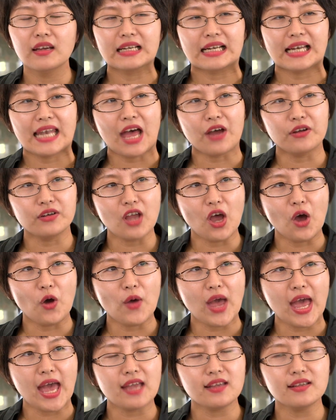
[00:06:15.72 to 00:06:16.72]
Cloud
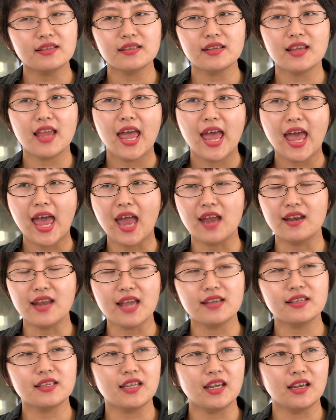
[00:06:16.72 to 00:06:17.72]
OS, and
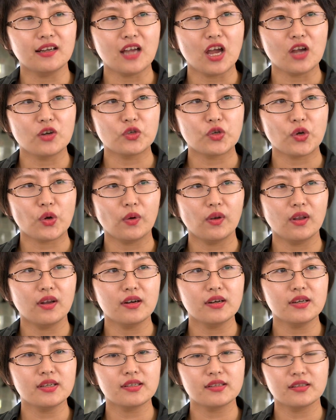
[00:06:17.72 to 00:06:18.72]
SDN
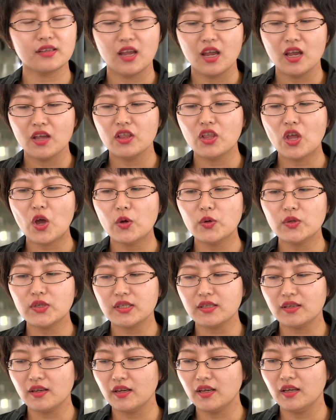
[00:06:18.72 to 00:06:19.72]
controllers.
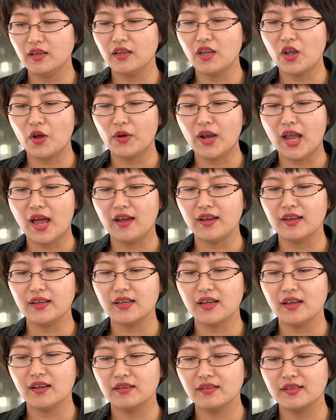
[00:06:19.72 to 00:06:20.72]
Those, you know,
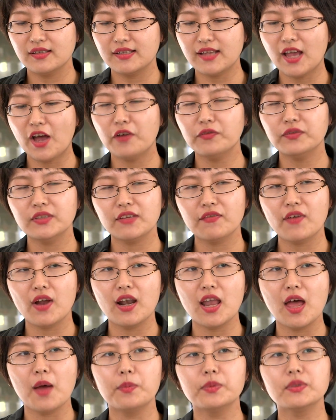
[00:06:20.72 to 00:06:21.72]
like
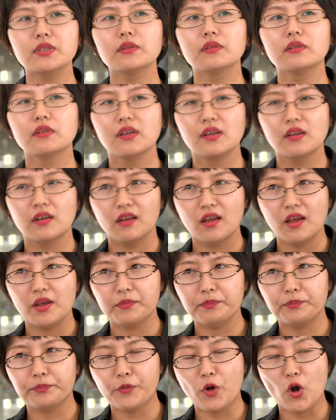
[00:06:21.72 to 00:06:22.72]
self-developed
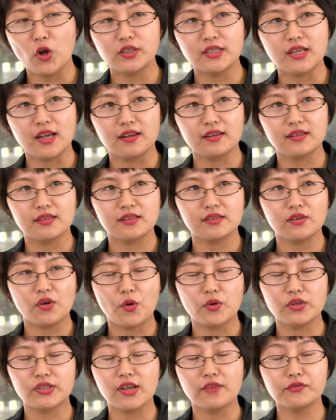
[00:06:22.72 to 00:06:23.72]
products
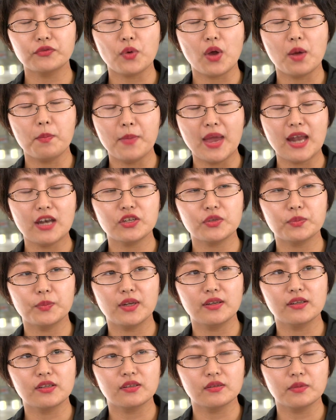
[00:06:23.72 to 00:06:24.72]
or software
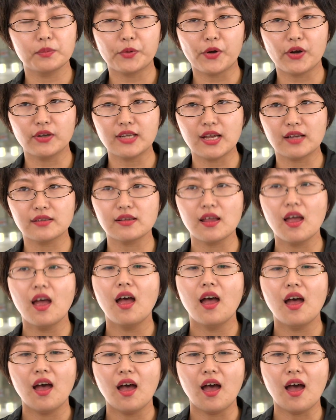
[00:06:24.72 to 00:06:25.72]
management products
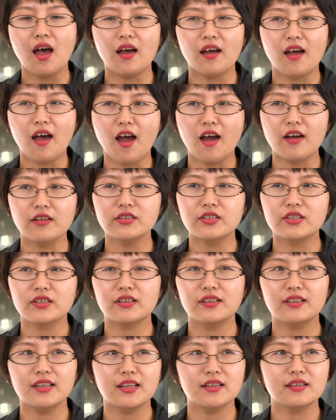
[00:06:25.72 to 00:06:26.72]
are
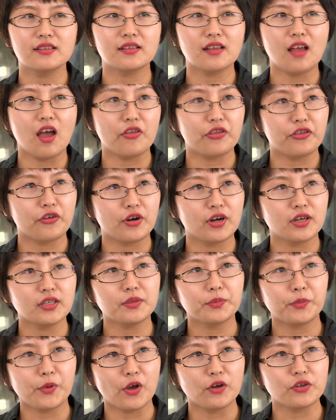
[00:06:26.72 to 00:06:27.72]
under this
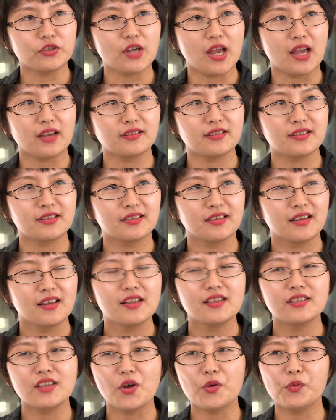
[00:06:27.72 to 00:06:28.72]
third project.
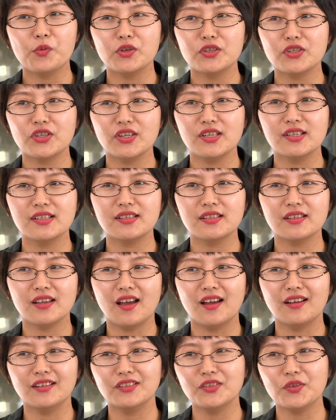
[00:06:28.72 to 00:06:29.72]
So which is
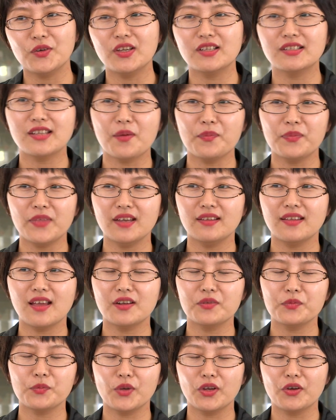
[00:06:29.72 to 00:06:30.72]
uh, doing something
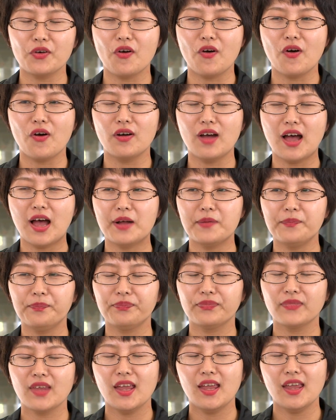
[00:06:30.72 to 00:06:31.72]
that we call
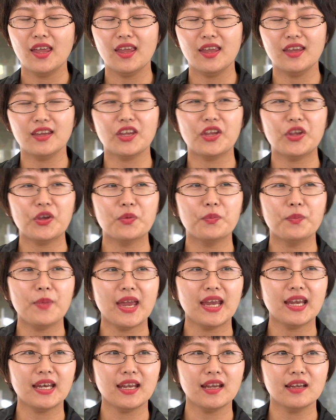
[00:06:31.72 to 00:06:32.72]
um,
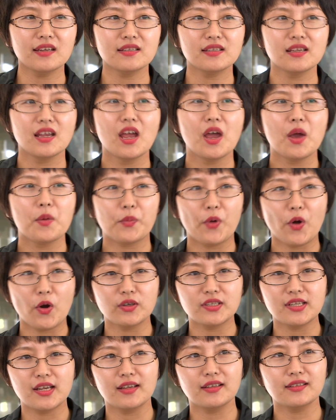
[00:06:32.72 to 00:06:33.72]
incubated
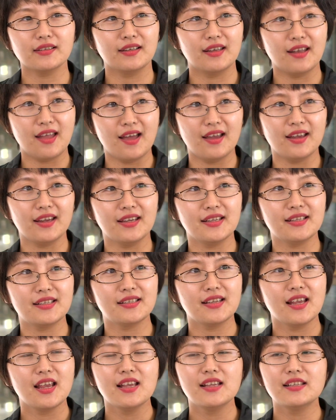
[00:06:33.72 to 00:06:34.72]
product
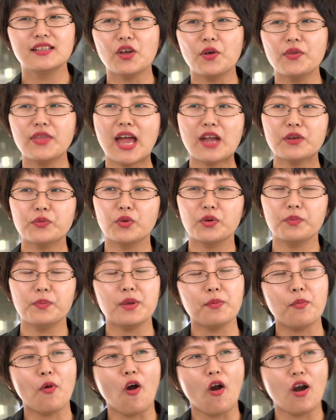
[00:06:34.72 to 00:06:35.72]
lines. So that would
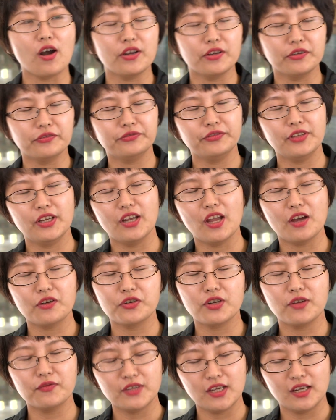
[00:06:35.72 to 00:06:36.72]
be part of, you know,
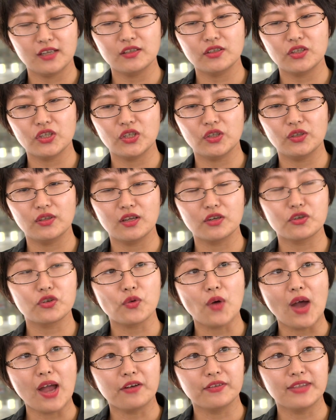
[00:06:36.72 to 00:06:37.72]
shifted to the
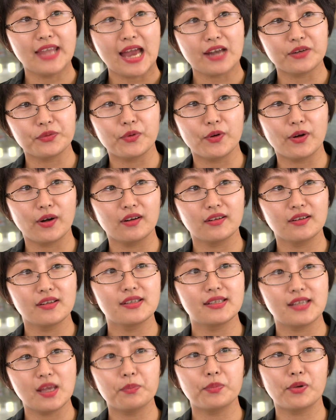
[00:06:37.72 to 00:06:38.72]
trial network
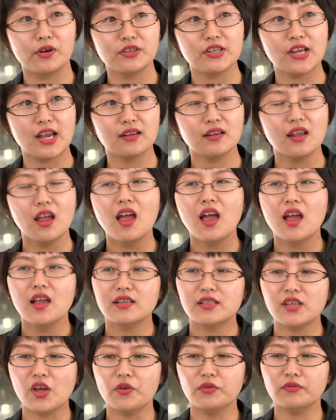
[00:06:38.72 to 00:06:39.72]
subproject.
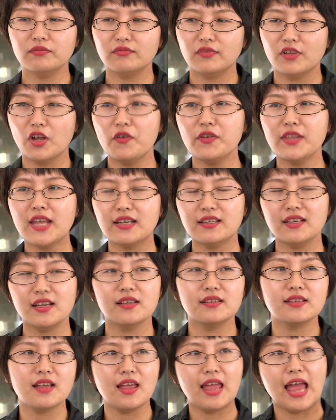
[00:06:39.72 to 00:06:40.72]
So MoNet
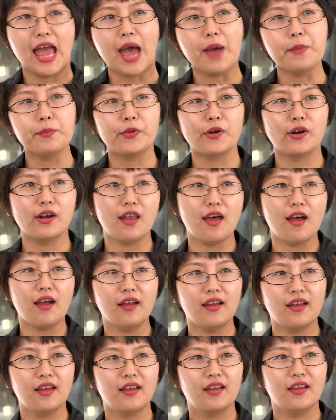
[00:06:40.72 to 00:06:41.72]
is umbrella.
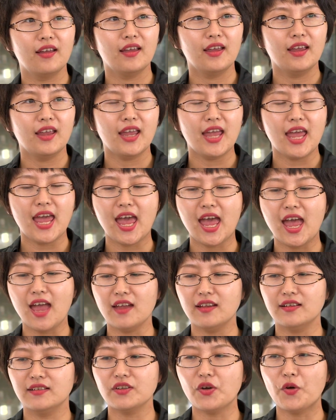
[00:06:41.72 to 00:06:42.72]

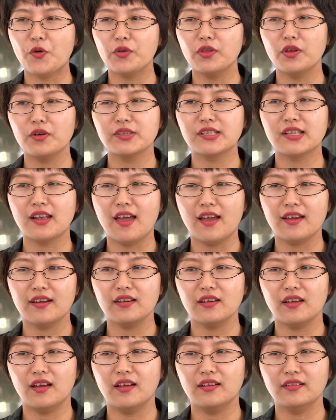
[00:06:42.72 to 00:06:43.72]
And all those
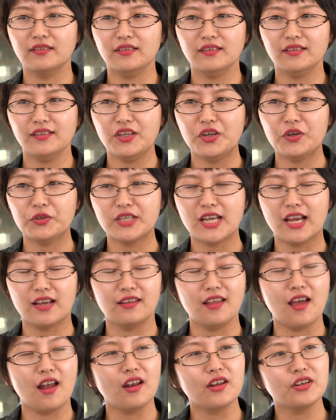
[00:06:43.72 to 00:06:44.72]
like uh, new
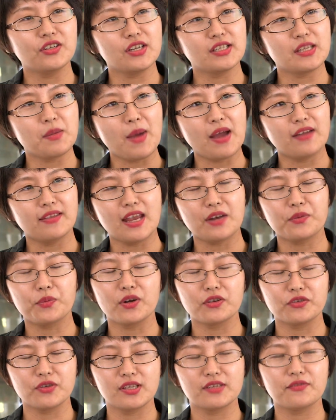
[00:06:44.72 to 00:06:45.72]
technologies about
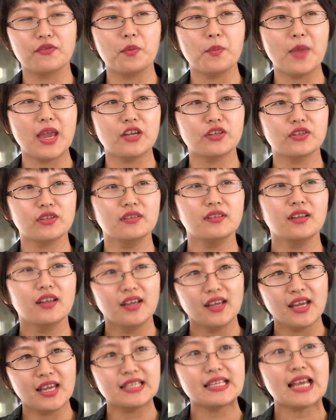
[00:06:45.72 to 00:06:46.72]
network transformation
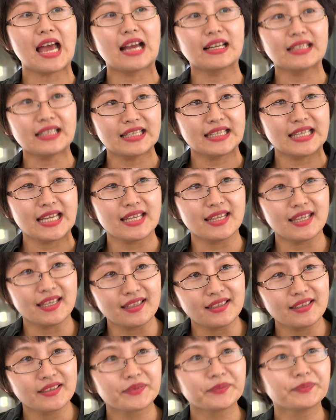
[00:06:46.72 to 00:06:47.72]
is underneath
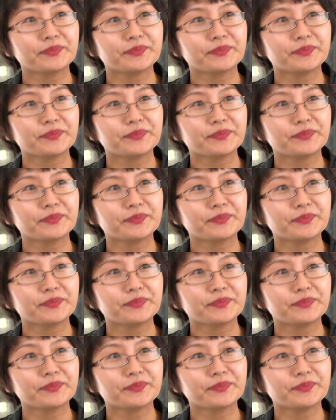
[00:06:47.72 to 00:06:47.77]
it.